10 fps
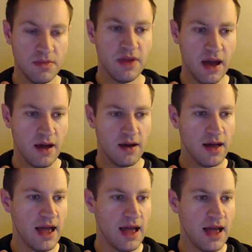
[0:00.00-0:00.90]
Yeah,
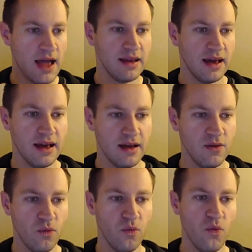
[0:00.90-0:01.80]
and uh,
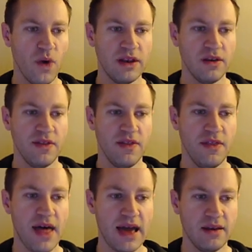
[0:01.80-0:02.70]
when
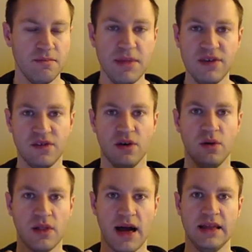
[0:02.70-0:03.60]
that
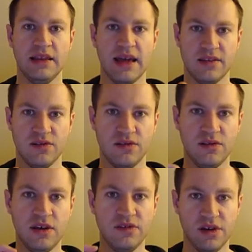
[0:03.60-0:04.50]
MISO line gets
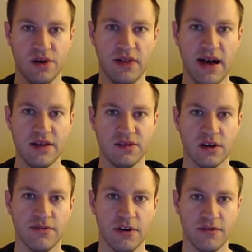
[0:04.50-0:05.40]
deserialized,
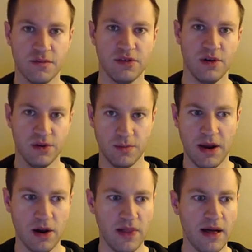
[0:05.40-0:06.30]
converted from serial to
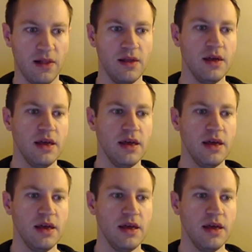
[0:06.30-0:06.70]
parallel,